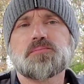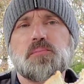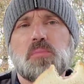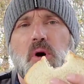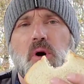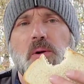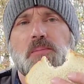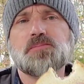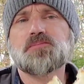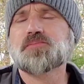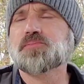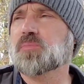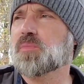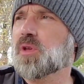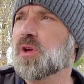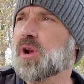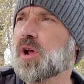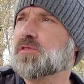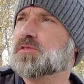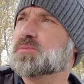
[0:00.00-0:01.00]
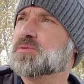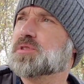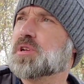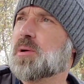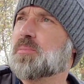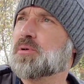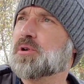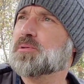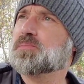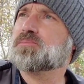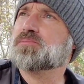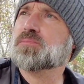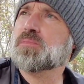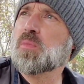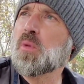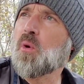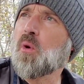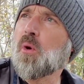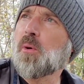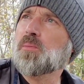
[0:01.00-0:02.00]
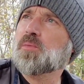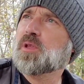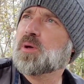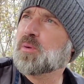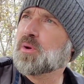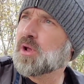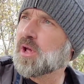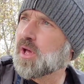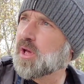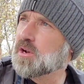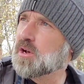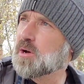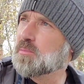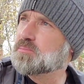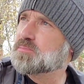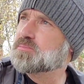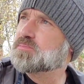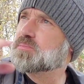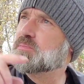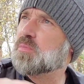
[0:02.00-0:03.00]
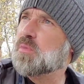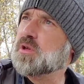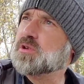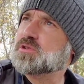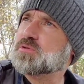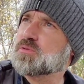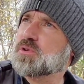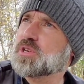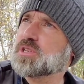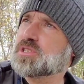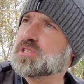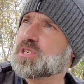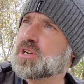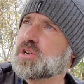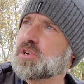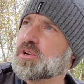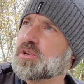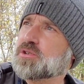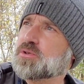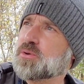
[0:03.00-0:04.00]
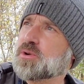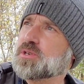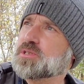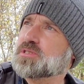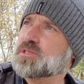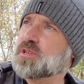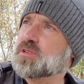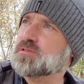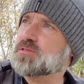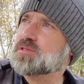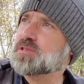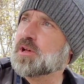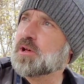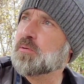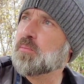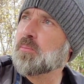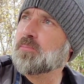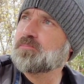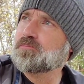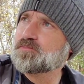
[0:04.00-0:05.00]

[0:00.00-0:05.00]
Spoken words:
But gonna have some supper. I'm gonna head up this ridge here towards sunset.